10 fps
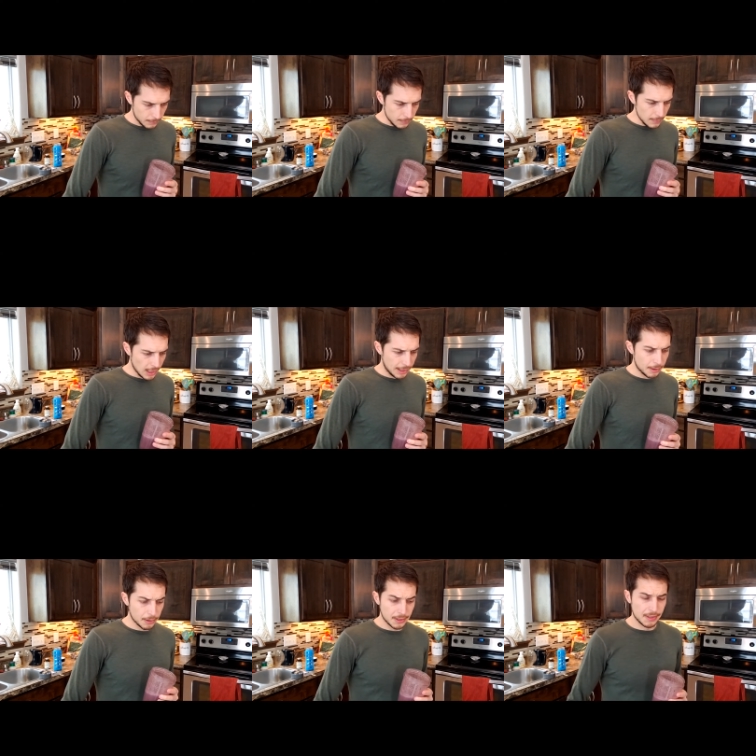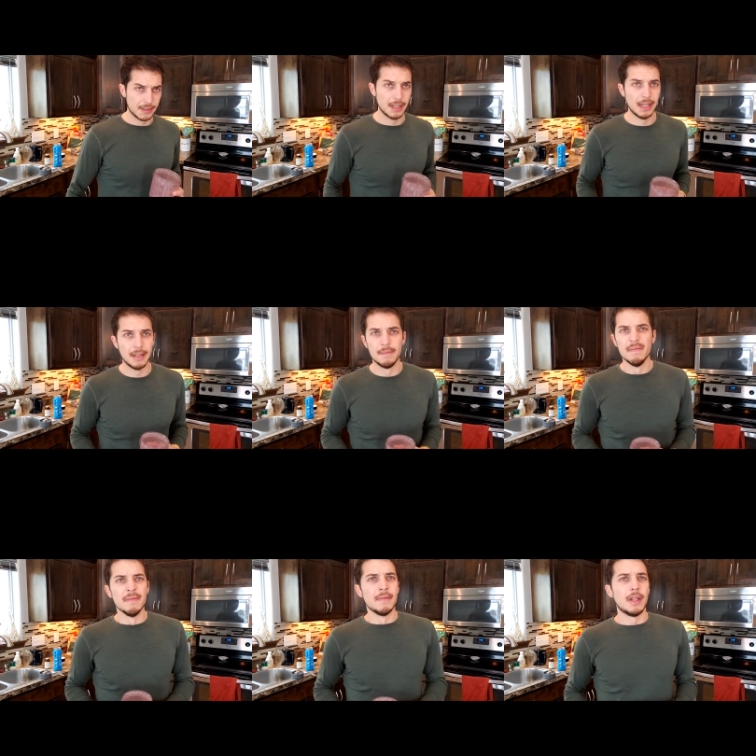I noticed the
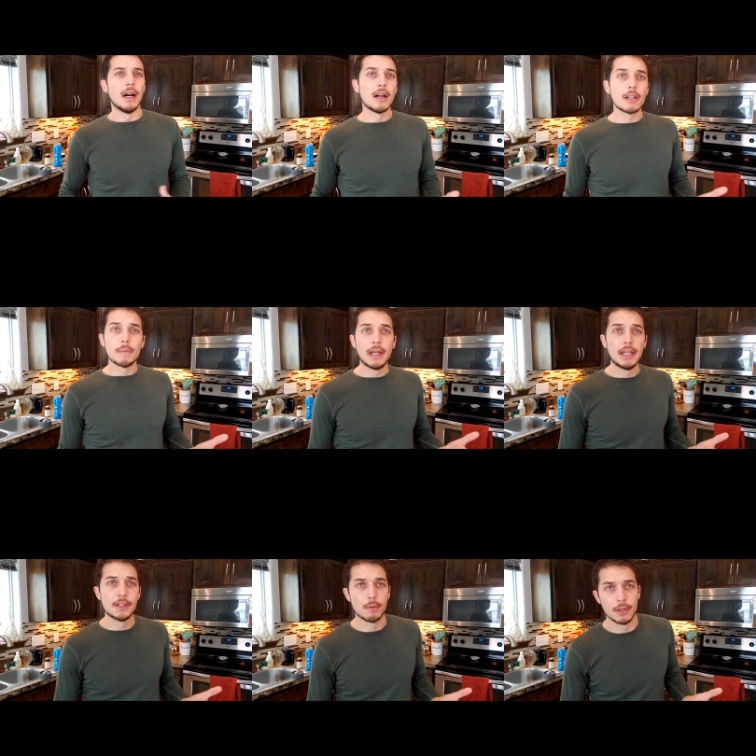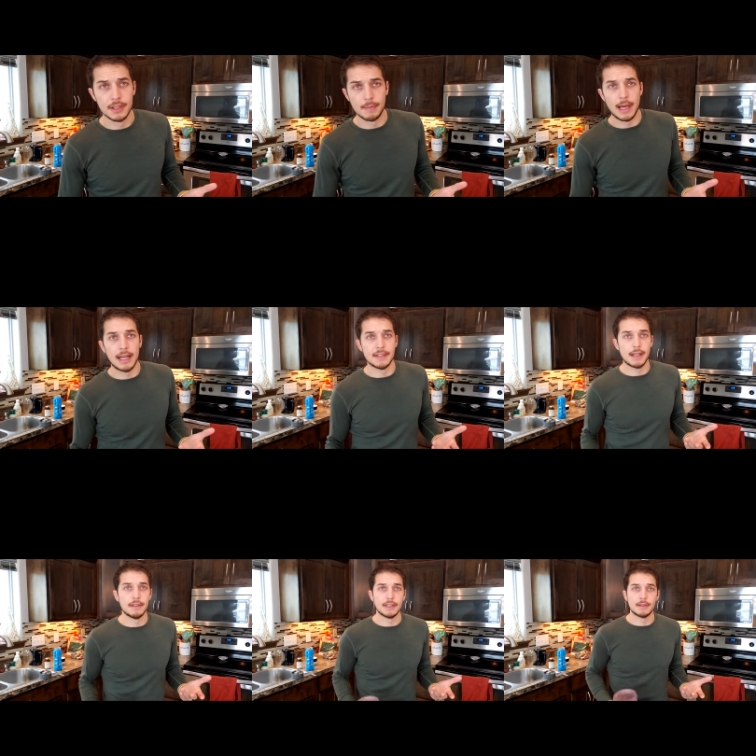hunger pains weren't as bad as I
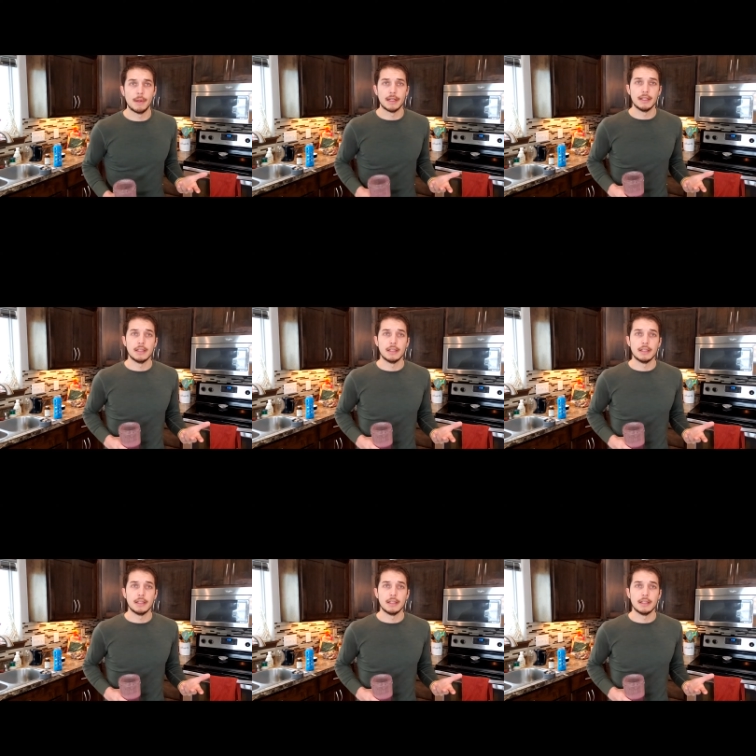was expecting.